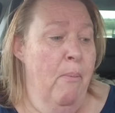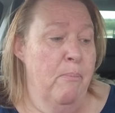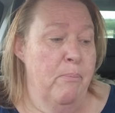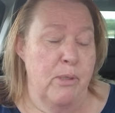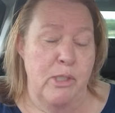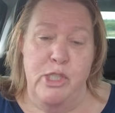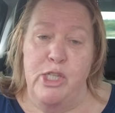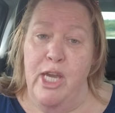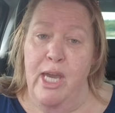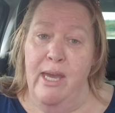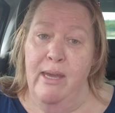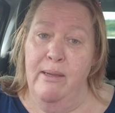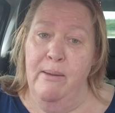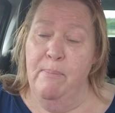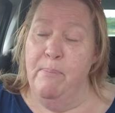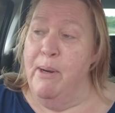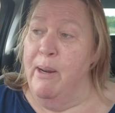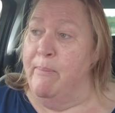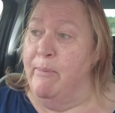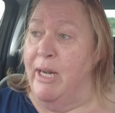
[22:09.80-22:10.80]
but yeah
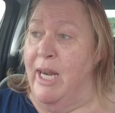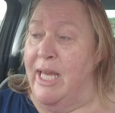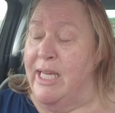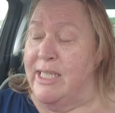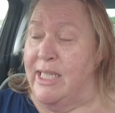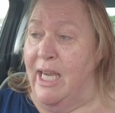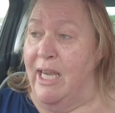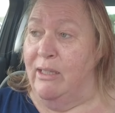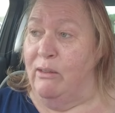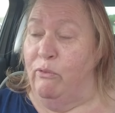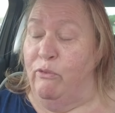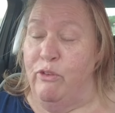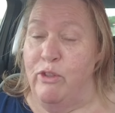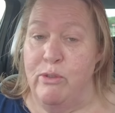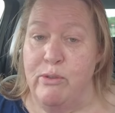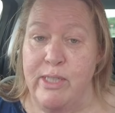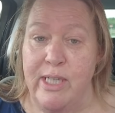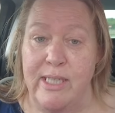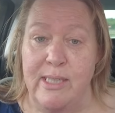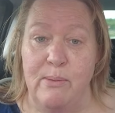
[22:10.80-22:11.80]
but I'm glad I had a
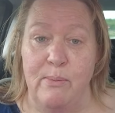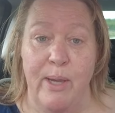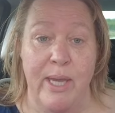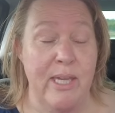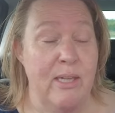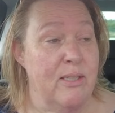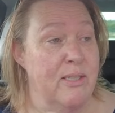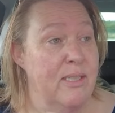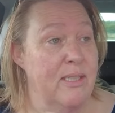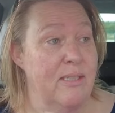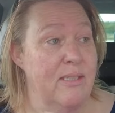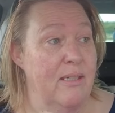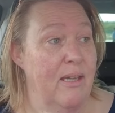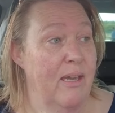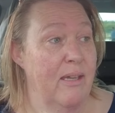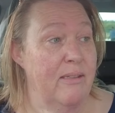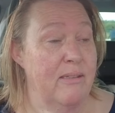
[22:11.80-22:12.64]
few days away because